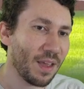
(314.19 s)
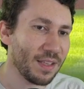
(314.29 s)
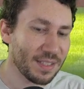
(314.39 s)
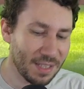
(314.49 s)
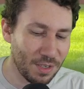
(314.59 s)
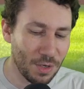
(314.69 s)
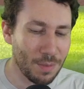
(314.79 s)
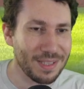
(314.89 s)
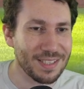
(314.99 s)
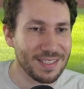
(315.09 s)
Instead, you go
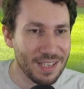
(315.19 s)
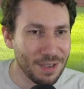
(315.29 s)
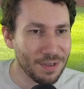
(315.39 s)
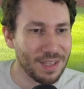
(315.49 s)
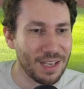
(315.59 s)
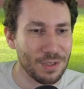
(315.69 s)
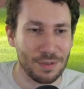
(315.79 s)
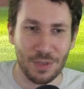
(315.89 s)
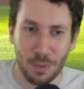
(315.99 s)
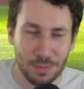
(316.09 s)
with a sinker that
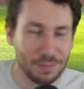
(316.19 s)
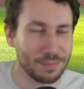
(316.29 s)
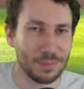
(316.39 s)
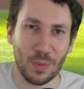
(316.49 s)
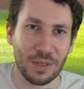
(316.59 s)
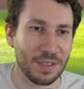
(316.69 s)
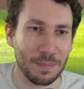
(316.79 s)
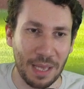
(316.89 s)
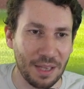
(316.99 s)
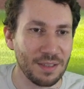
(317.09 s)
you don't well
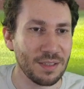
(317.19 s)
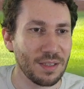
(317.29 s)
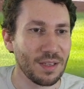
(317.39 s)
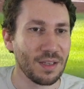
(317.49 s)
command